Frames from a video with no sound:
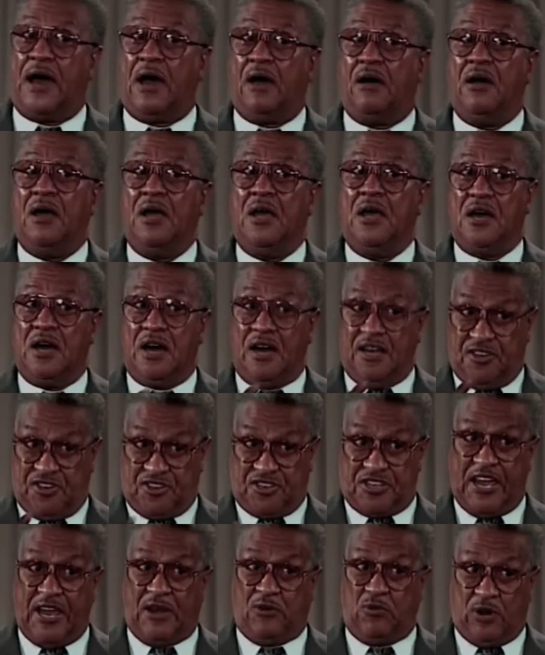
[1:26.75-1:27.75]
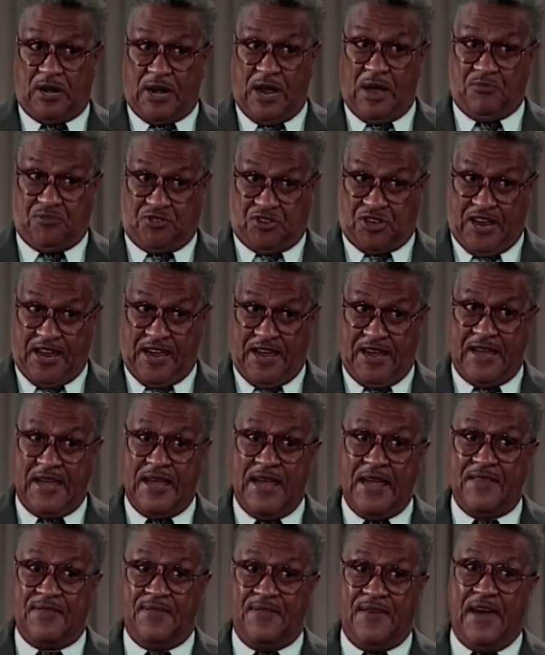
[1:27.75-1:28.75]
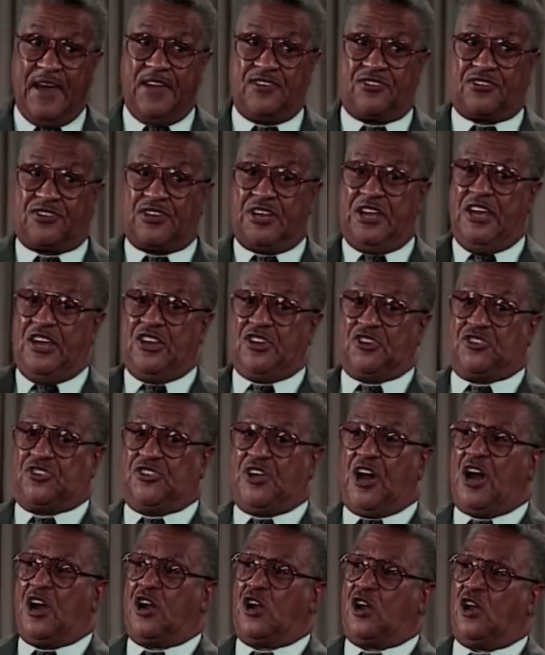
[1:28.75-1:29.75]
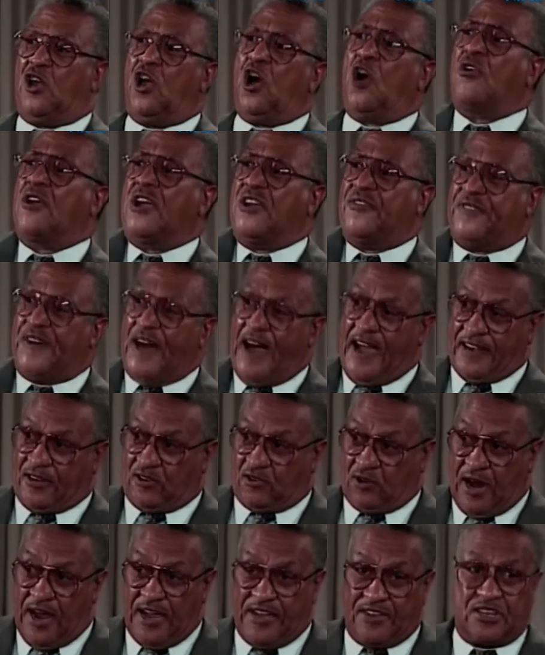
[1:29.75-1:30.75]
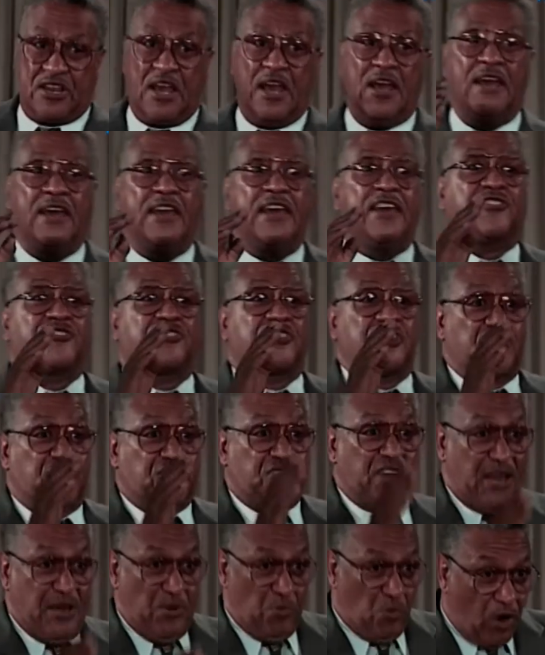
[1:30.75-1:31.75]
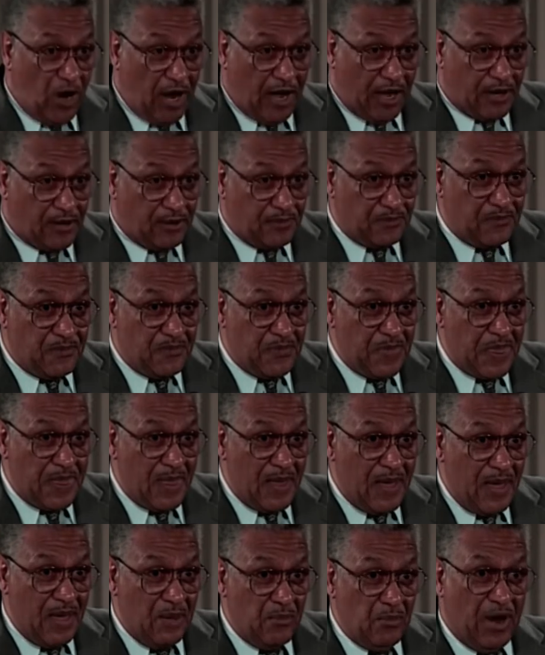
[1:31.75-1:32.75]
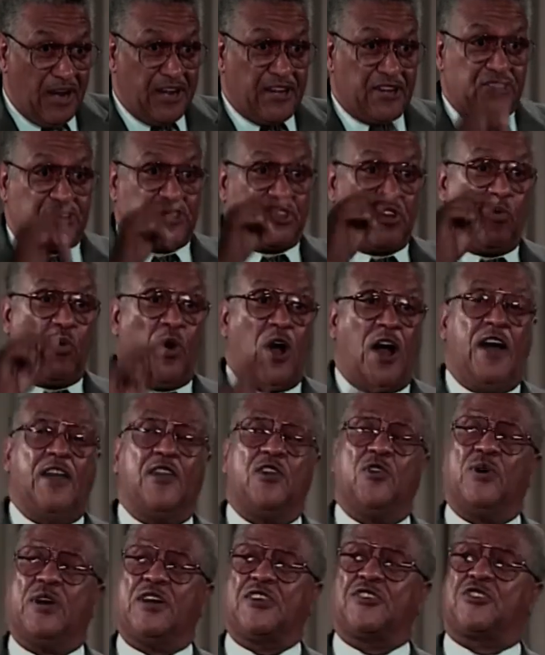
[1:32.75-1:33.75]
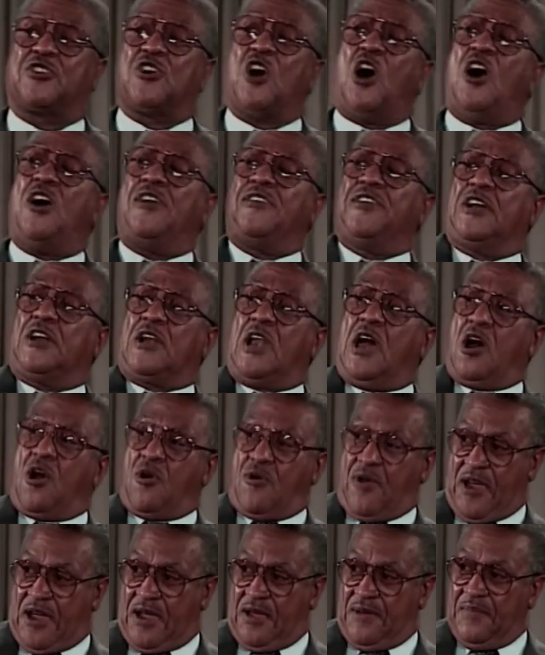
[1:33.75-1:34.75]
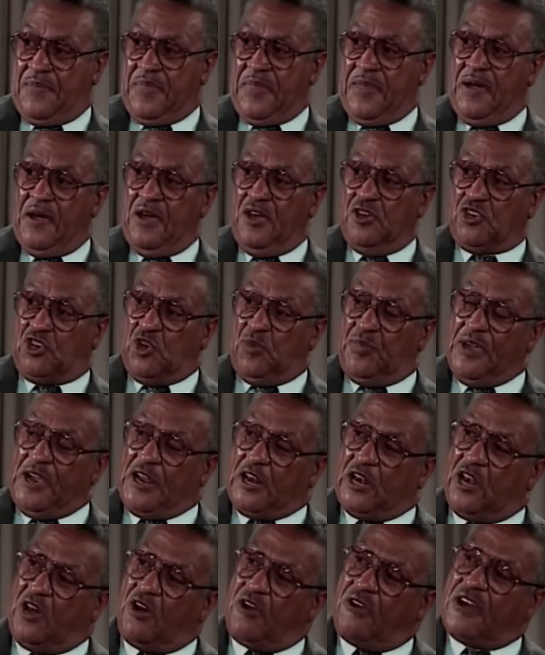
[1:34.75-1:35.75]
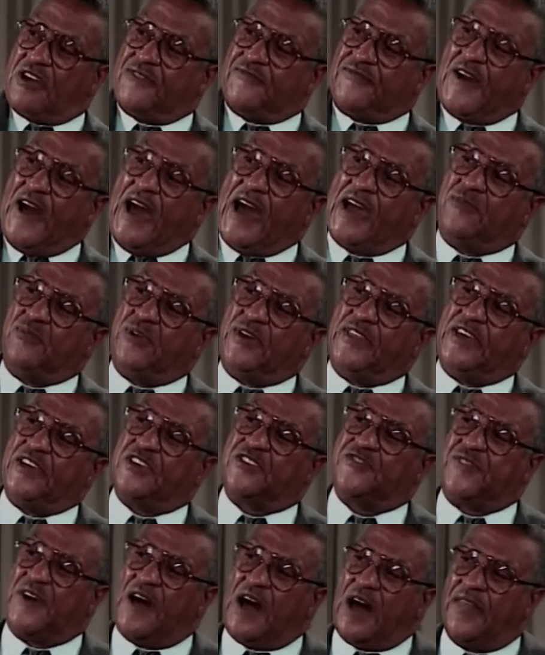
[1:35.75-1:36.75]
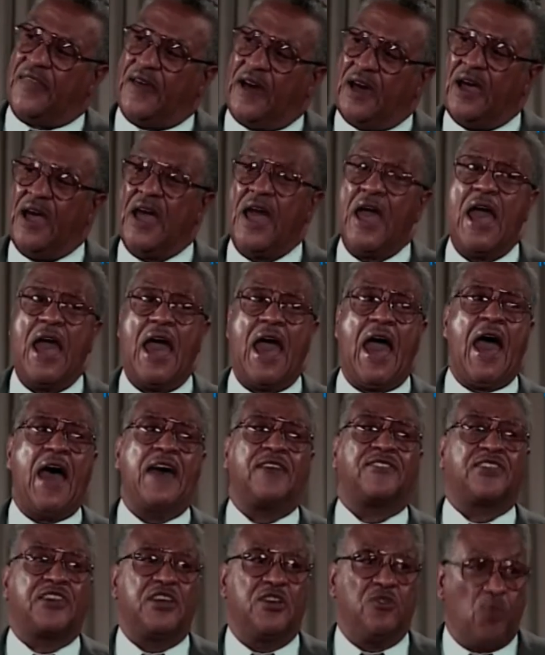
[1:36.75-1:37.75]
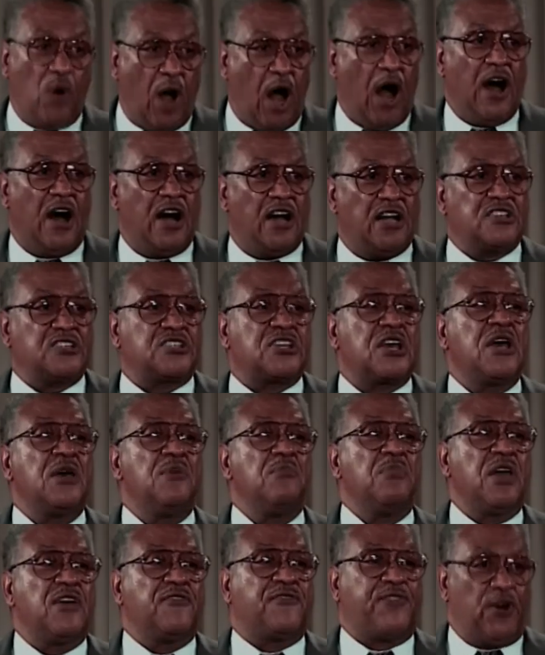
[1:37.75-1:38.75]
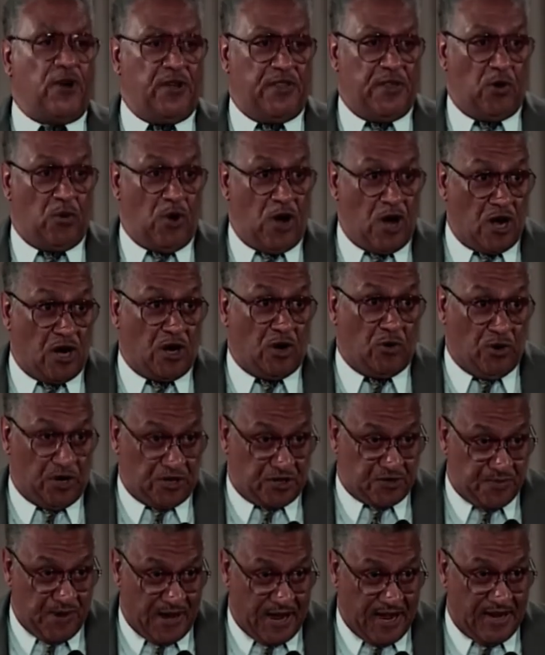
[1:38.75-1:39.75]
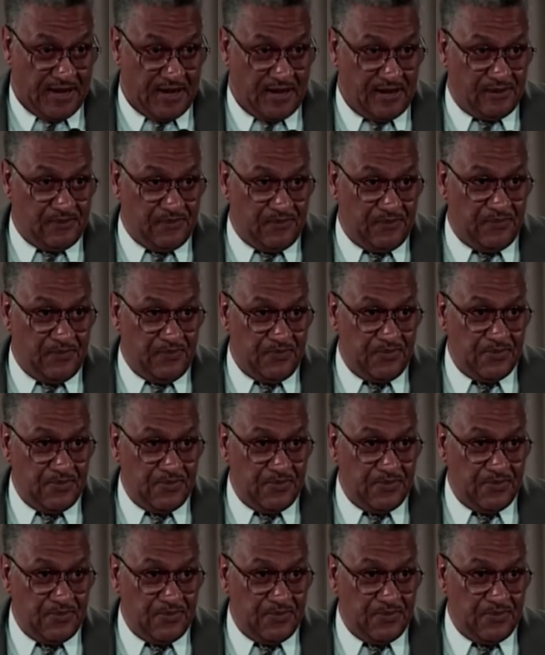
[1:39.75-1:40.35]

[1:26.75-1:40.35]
Now, understand what I'm saying. This is the glorified Christ. It's the same one. But it's the one who has gone to glory, to be glorified with his Father as he was before the world was made.